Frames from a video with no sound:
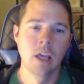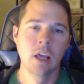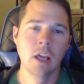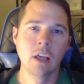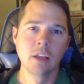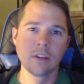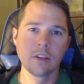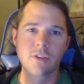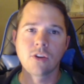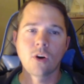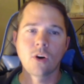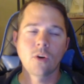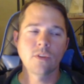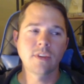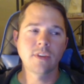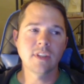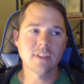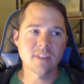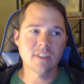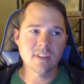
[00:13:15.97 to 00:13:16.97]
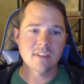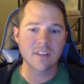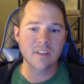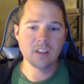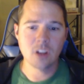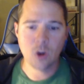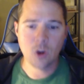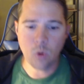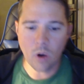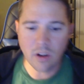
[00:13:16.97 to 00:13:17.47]
So this is
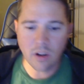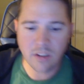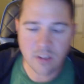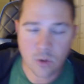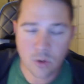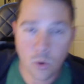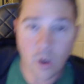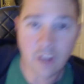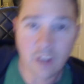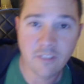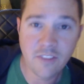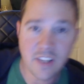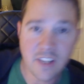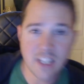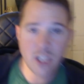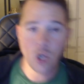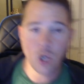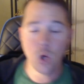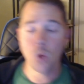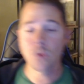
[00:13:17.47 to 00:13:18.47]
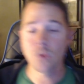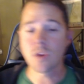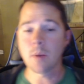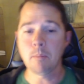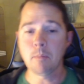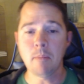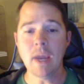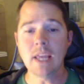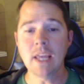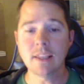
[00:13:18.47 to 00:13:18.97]
a quite quick video. The
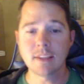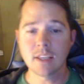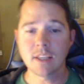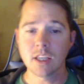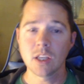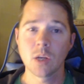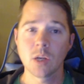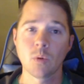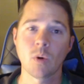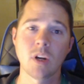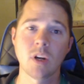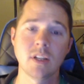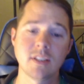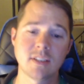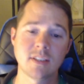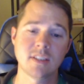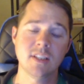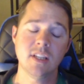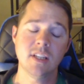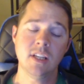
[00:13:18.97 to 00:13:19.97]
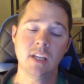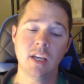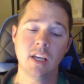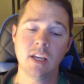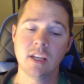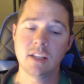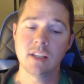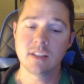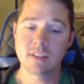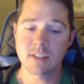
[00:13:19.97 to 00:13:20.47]
main thing you want to see
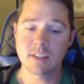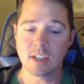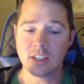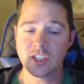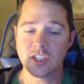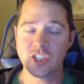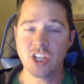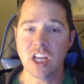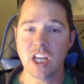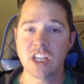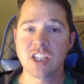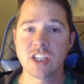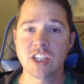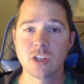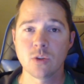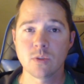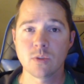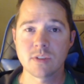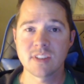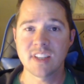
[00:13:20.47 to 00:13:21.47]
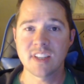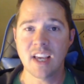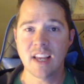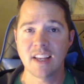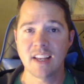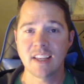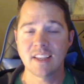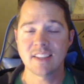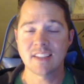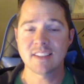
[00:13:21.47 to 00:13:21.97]
is like changing those
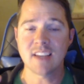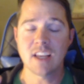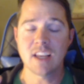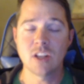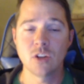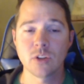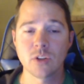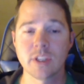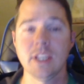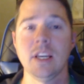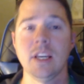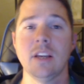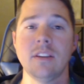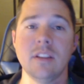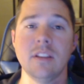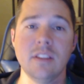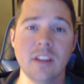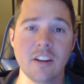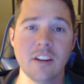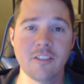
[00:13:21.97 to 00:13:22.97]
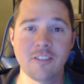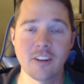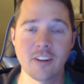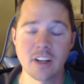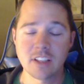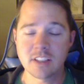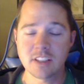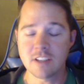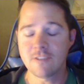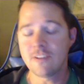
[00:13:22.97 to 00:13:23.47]
settings and looking at the
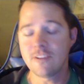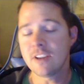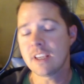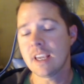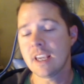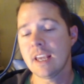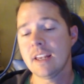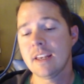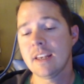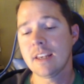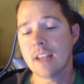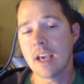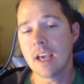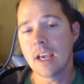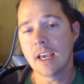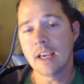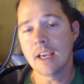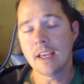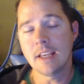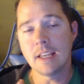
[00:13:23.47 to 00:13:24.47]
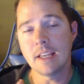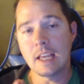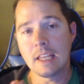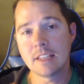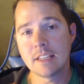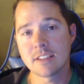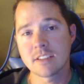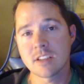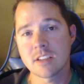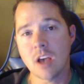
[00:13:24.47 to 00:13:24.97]
difference. If you can
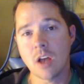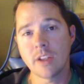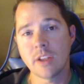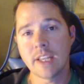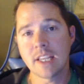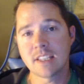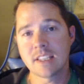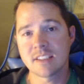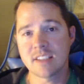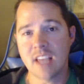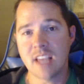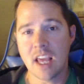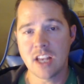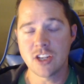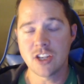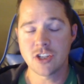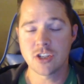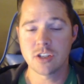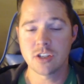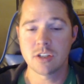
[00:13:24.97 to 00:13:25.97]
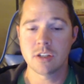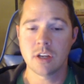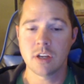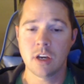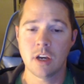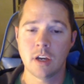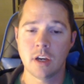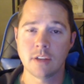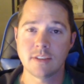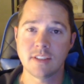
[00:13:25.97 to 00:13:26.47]
install the extension
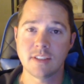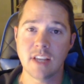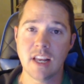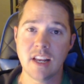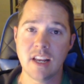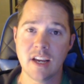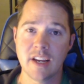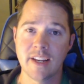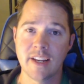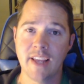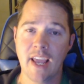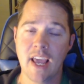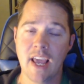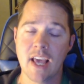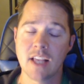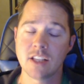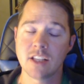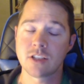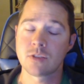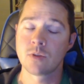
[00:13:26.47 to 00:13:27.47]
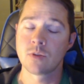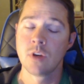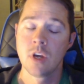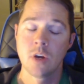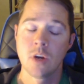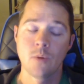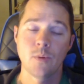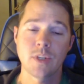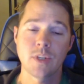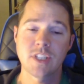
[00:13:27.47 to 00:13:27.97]
Stadia Enhance,
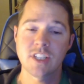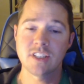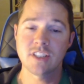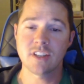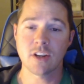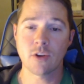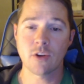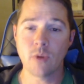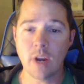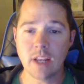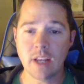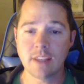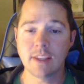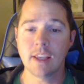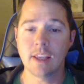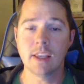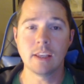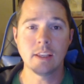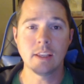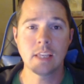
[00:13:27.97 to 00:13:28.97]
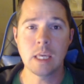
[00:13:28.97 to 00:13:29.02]
which is a great thing.